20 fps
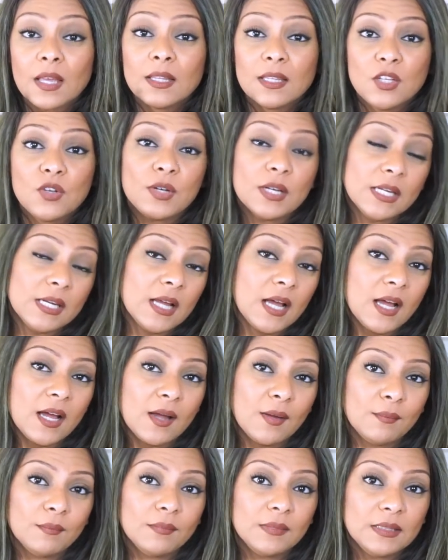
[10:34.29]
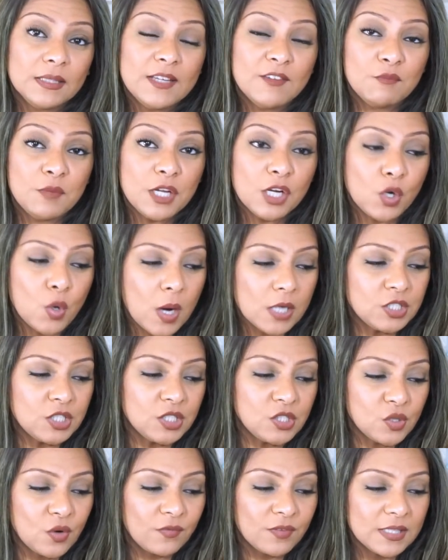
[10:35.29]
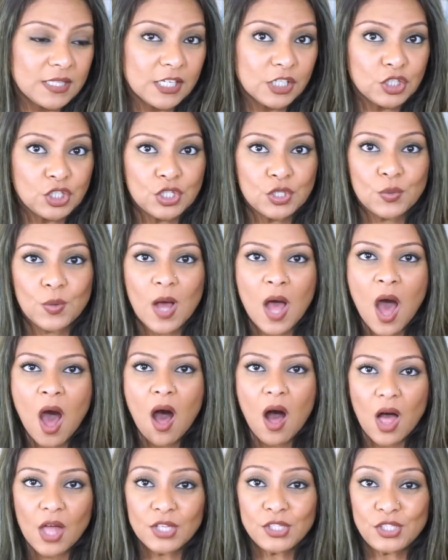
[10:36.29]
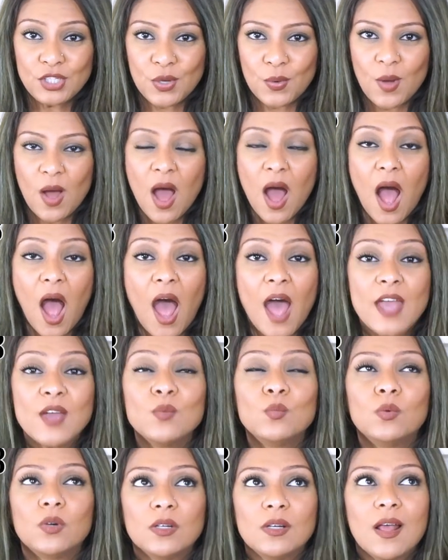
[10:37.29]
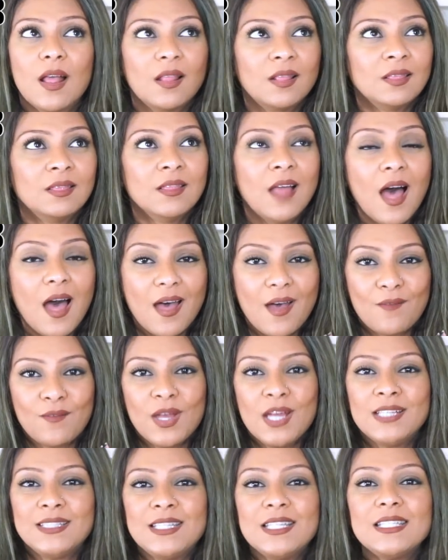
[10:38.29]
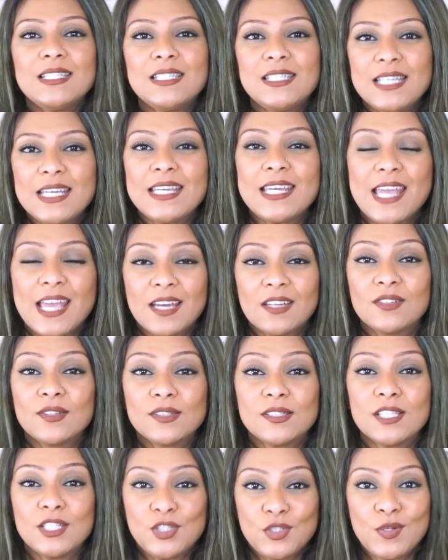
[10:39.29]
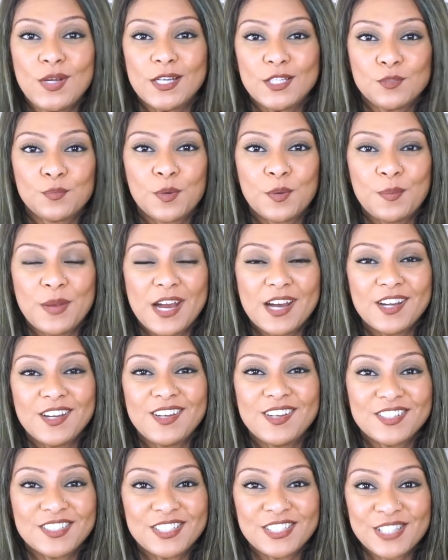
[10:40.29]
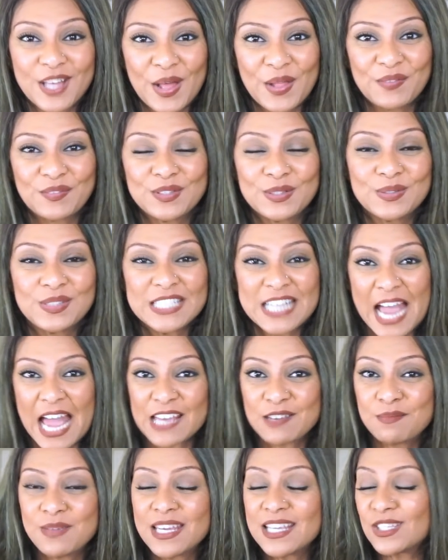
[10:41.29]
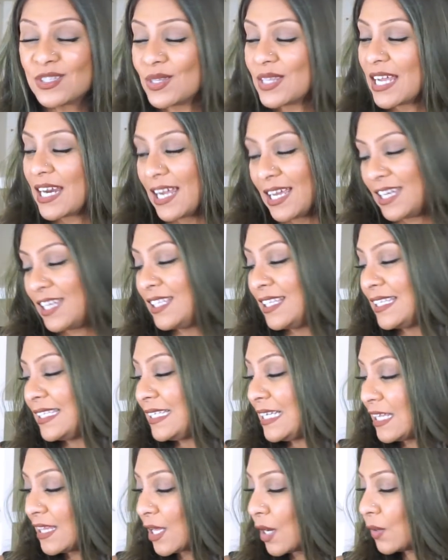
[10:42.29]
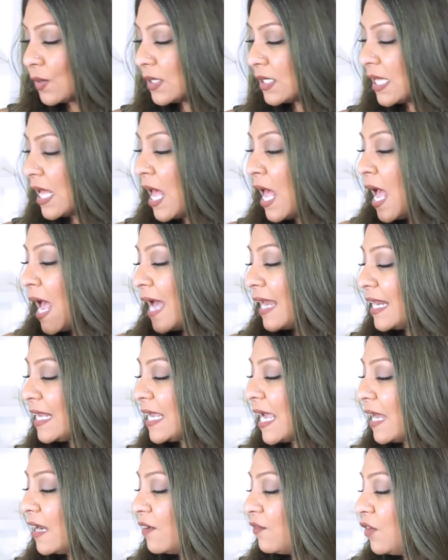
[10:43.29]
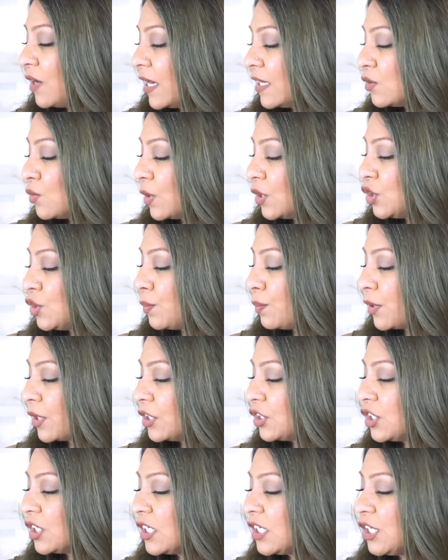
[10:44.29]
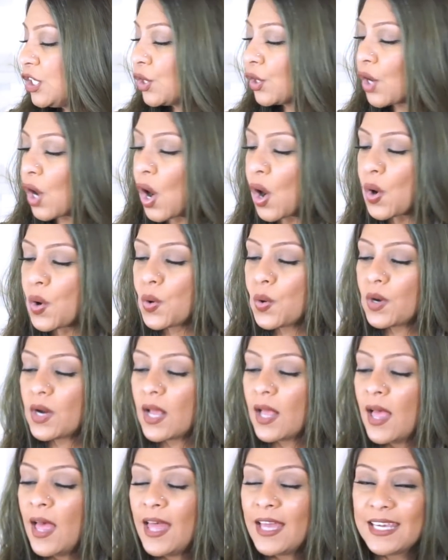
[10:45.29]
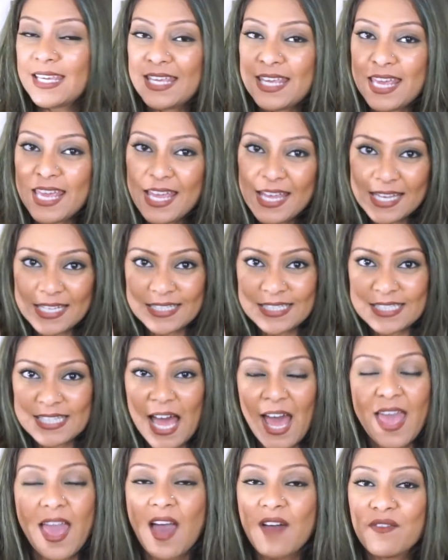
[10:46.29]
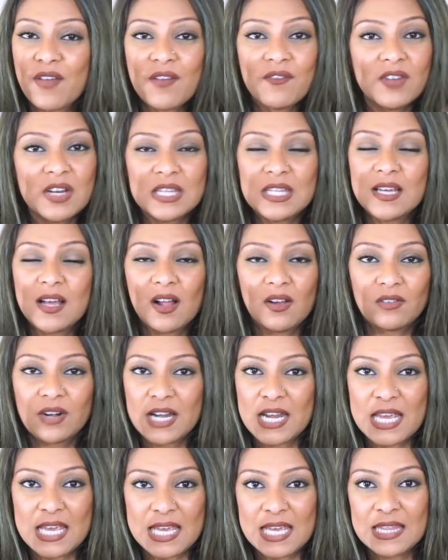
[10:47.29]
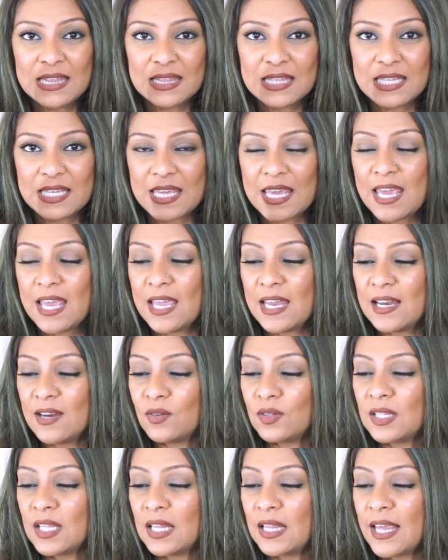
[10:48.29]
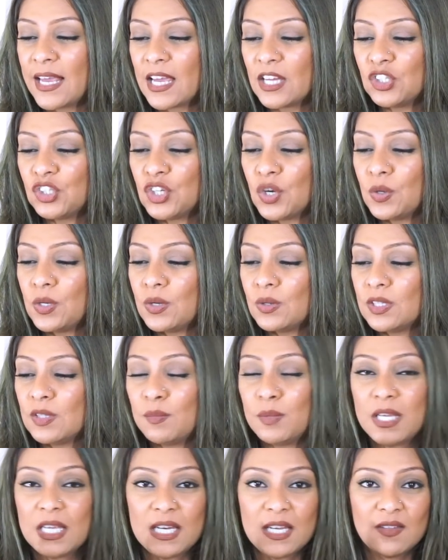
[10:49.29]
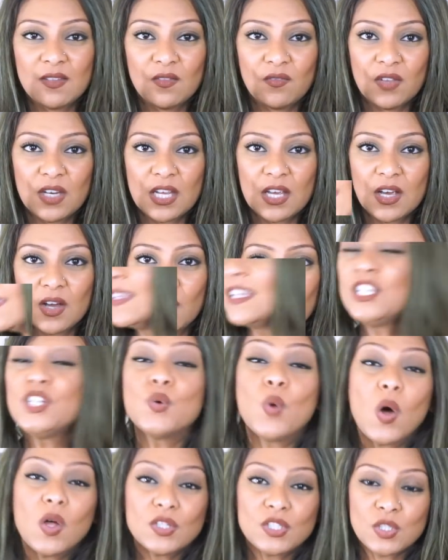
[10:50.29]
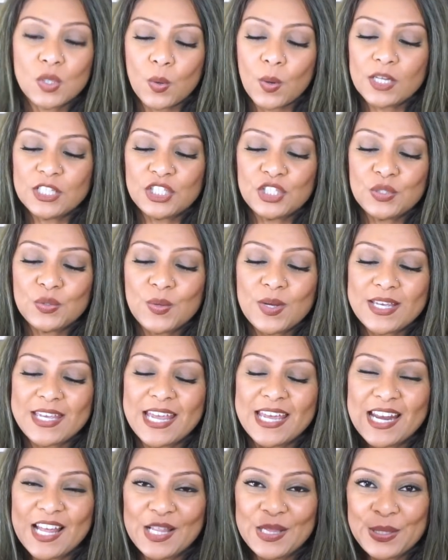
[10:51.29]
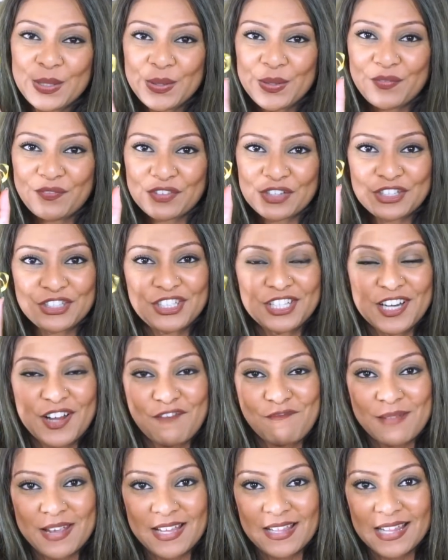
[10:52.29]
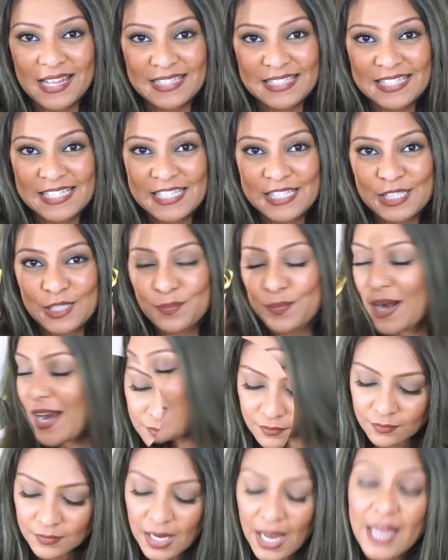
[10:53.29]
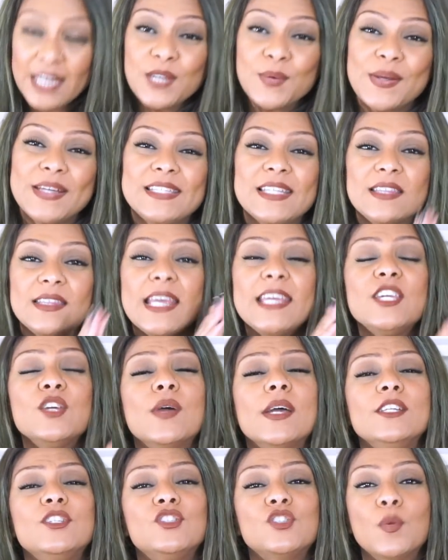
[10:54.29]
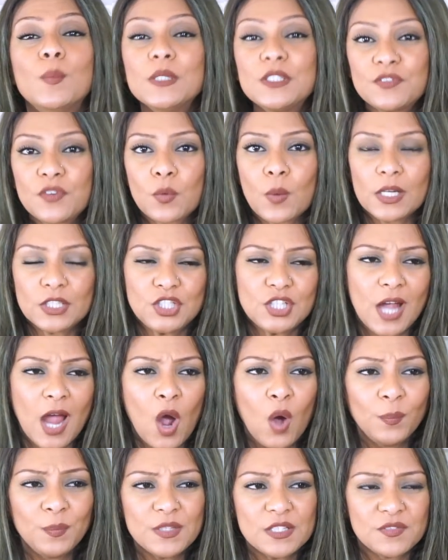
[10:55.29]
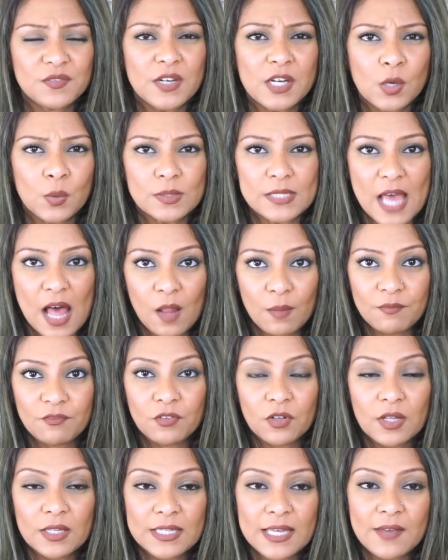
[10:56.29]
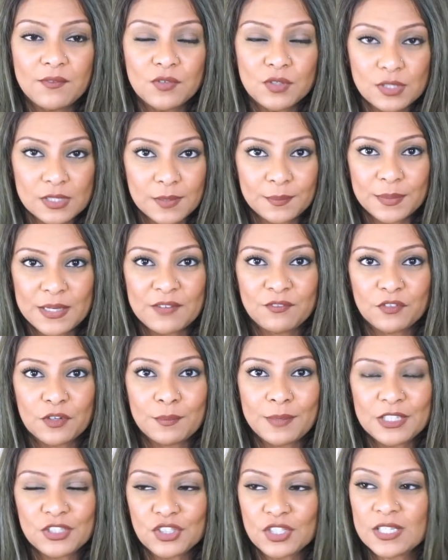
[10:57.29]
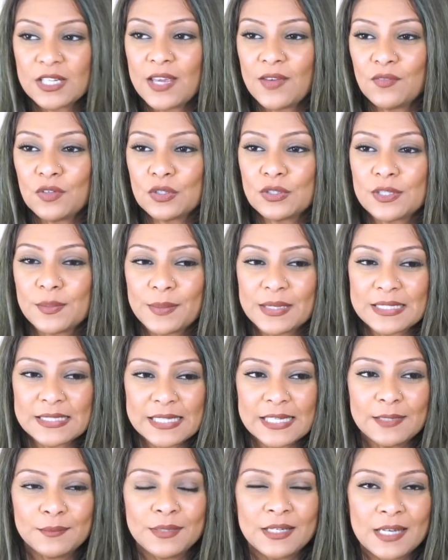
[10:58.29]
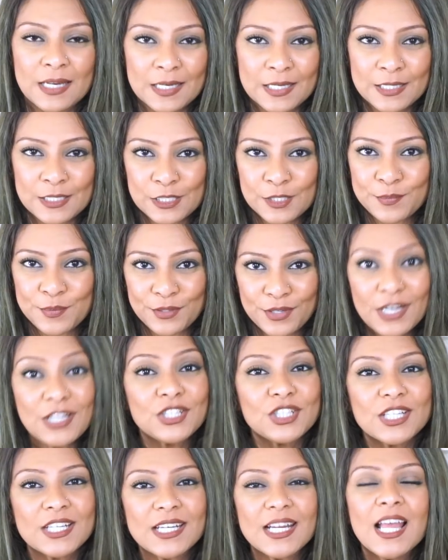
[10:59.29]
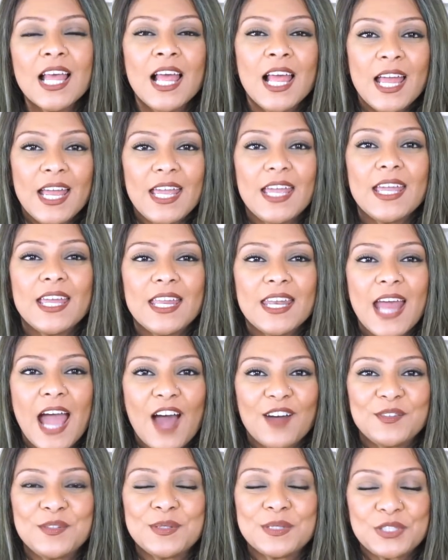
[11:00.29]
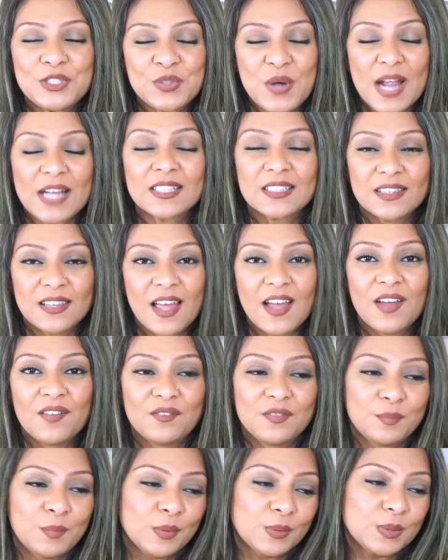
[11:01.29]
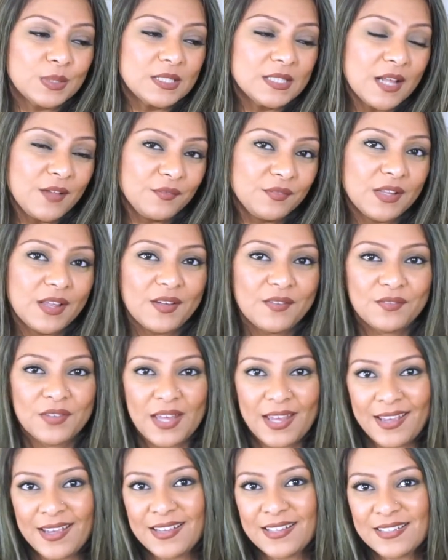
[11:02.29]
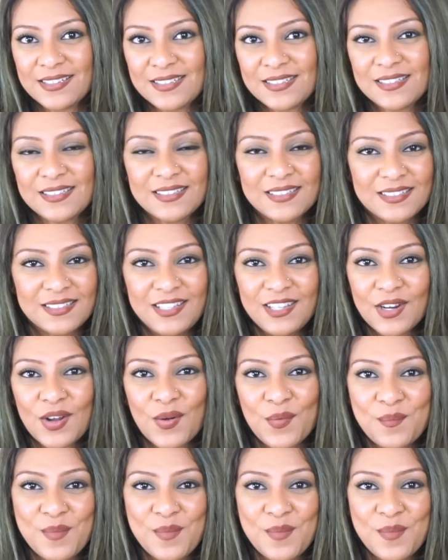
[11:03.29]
You can leave me your questions over there too. Also, I would love to see candles that you guys prepared yourself. So tag me so that I can see those. And again, if you guys want to purchase your own kits, I have everything already in the kit that, like, I showed you in the beginning of the video. You also do get a little version of my cleansing spray. Anyways, thank you guys so much for watching. I hope this video was helpful. It gave you some information, gave you some excitement and inspiration in how to attract love, both self-love and, you know,